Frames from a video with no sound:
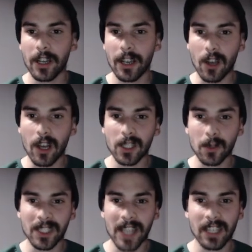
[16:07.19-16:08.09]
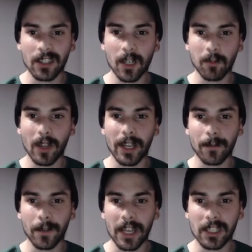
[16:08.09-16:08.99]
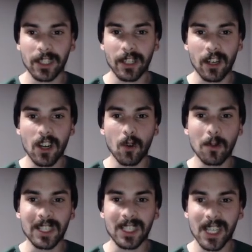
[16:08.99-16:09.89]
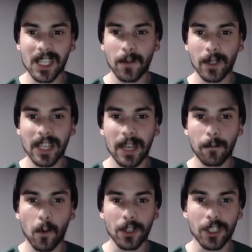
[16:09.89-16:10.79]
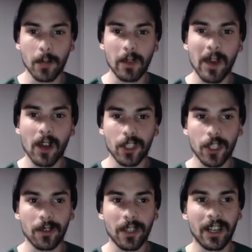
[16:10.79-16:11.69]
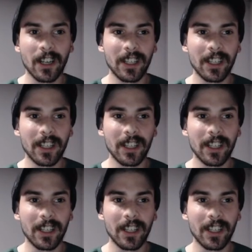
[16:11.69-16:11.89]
and also second-year player for next year will be 6'10" Jimmy Bell Jr.